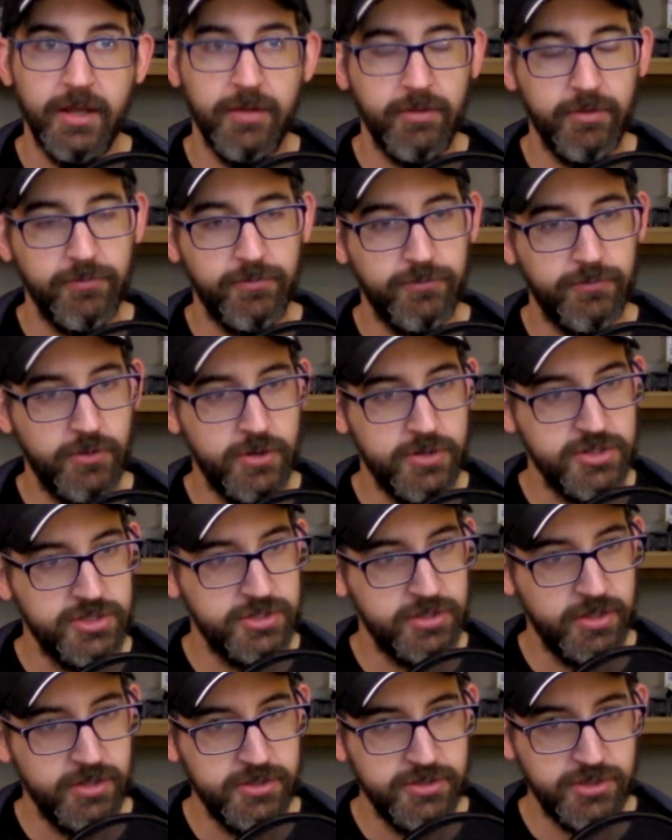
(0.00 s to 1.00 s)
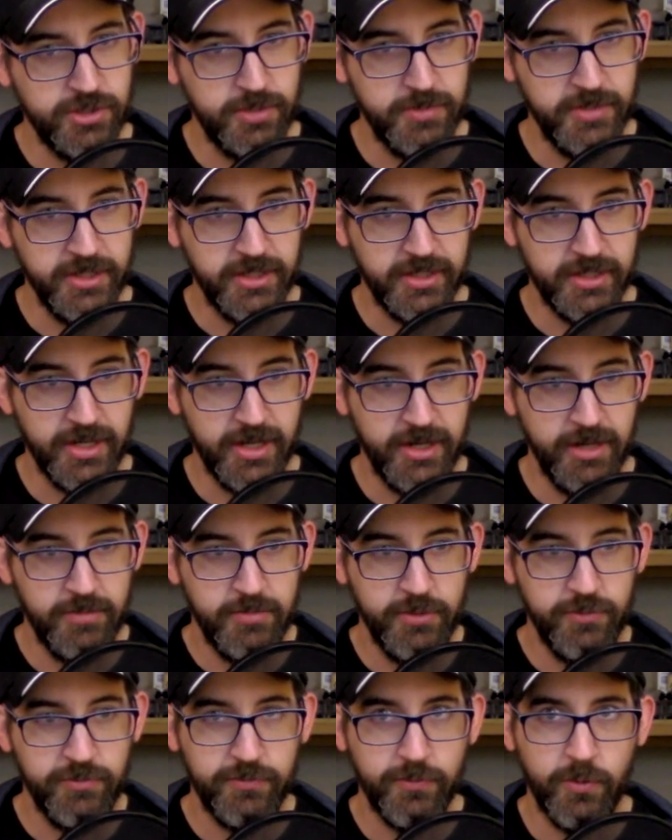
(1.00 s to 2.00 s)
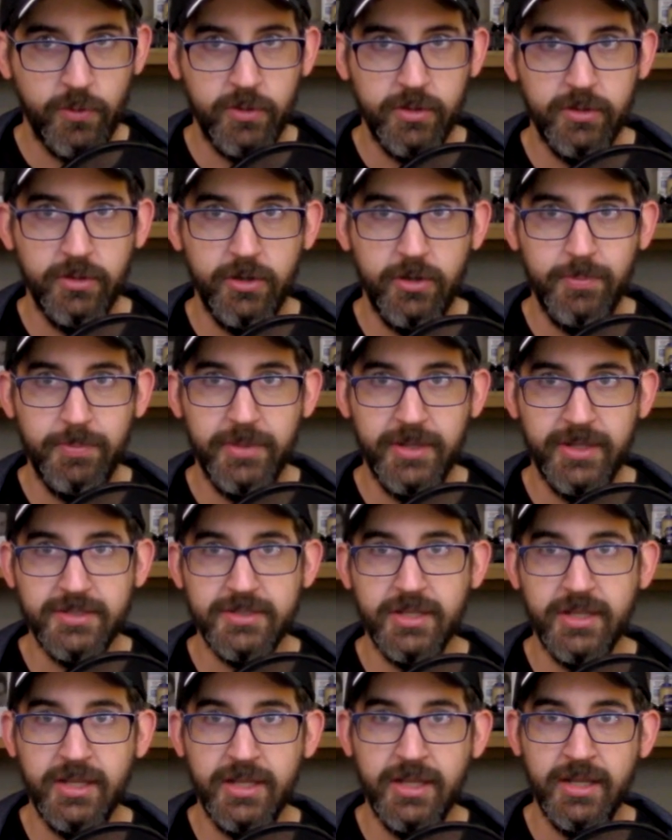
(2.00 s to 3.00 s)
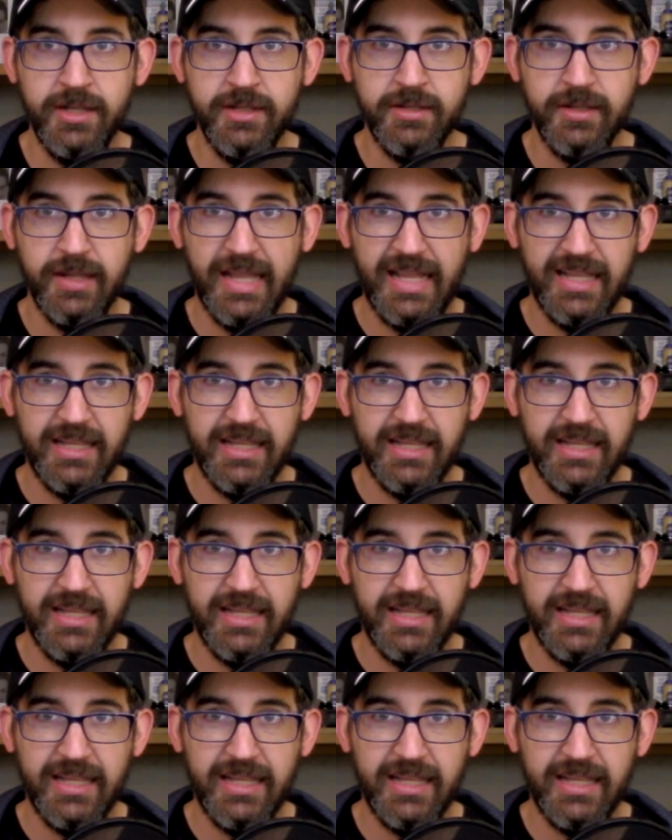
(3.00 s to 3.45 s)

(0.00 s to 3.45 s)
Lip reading: first turn, Jeremy kind of moved forward a little bit, and